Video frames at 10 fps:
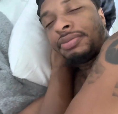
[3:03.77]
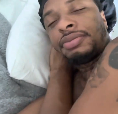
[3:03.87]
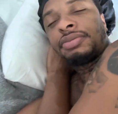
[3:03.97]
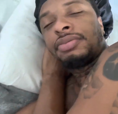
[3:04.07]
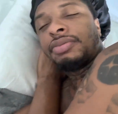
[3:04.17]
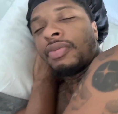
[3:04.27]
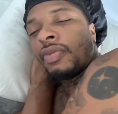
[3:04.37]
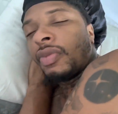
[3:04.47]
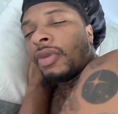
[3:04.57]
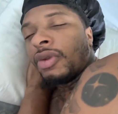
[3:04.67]

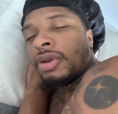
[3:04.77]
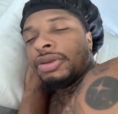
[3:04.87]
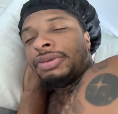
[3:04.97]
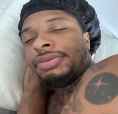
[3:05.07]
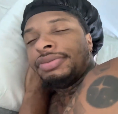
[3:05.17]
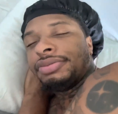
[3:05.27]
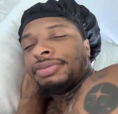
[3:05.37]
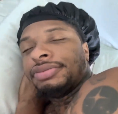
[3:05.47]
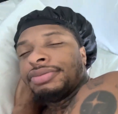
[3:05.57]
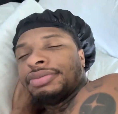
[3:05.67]

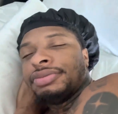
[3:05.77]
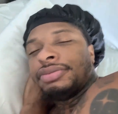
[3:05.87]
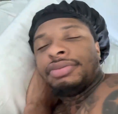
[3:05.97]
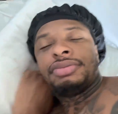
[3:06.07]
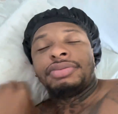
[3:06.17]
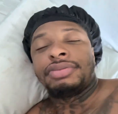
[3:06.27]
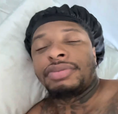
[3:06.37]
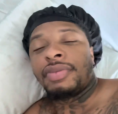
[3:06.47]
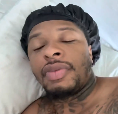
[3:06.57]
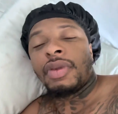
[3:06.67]

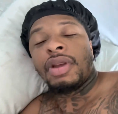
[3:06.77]
(silence)